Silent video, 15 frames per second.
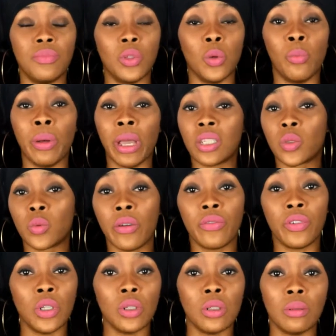the best way
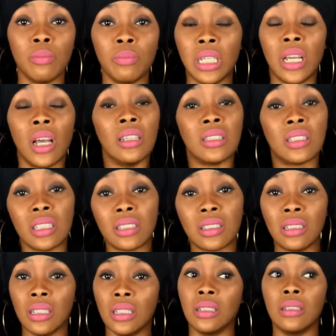for you to be
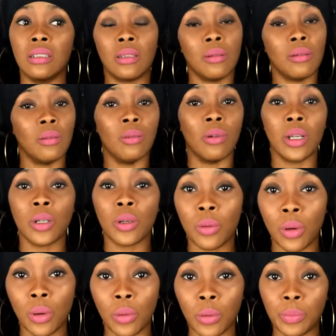consistent is write a
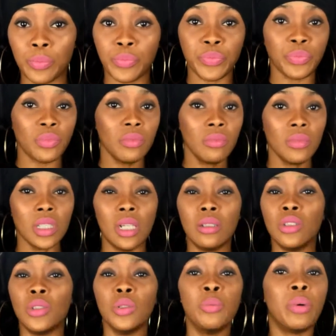quote,
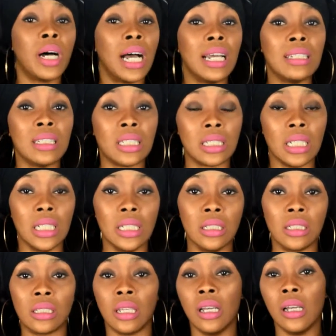do behind the
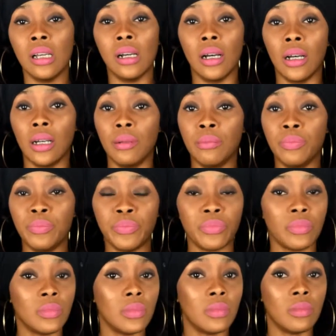scenes.
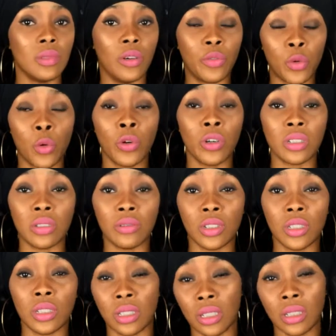Of course, if
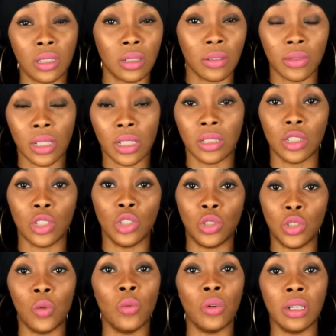there's sensitive things that you
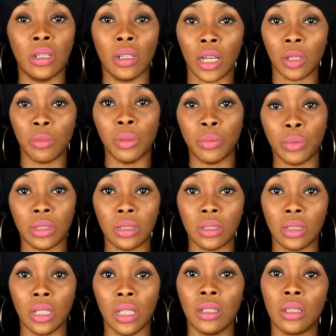don't want a lot of people to
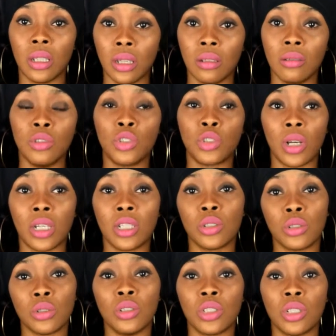see, then try to
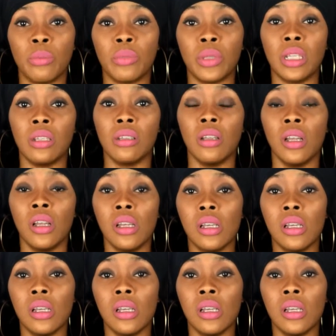do something.